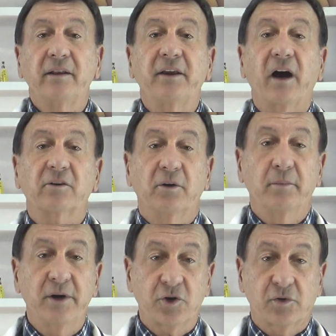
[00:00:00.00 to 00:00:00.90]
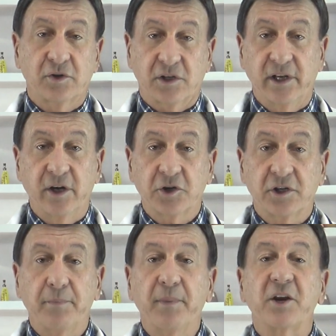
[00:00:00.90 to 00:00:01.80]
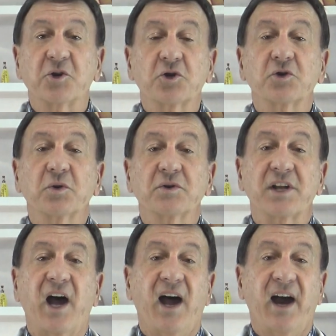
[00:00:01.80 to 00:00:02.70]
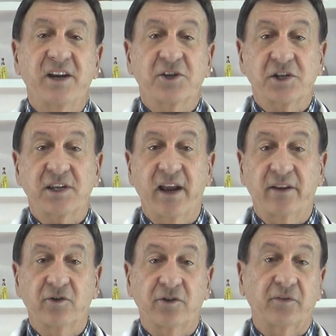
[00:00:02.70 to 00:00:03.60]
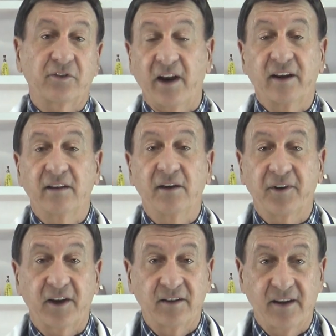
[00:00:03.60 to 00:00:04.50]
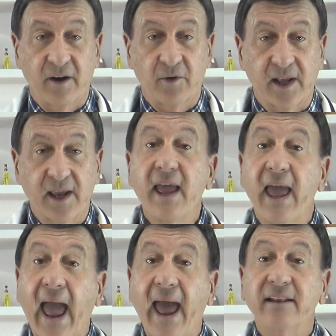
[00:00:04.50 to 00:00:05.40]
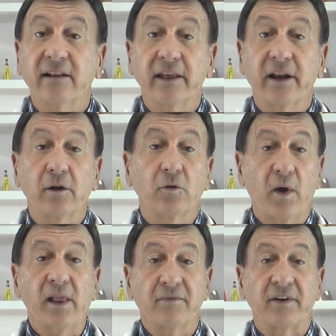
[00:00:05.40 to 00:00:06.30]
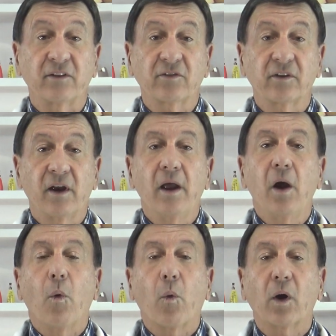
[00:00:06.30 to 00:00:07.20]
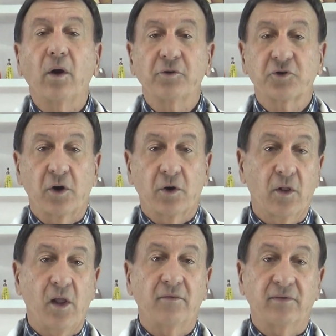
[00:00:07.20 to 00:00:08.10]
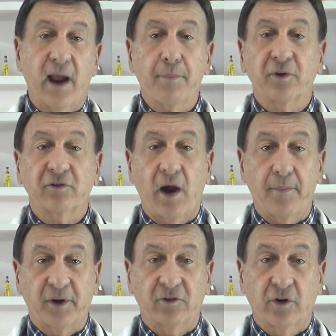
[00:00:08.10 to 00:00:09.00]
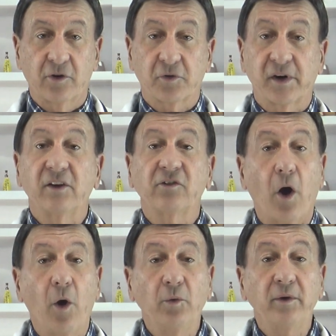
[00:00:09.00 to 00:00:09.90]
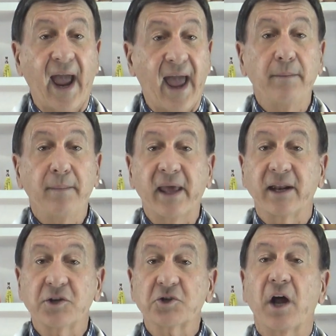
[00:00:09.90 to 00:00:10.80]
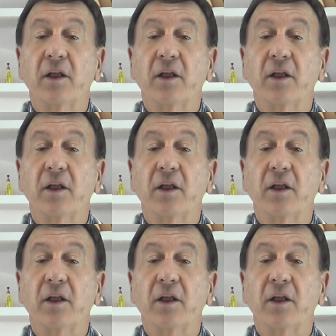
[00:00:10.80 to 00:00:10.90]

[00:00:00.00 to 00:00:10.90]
Doctor Mishra's leadership ensures the highest standards of scientific integrity and clinical relevance. World Journal of Laparoscopic Surgery is owned and managed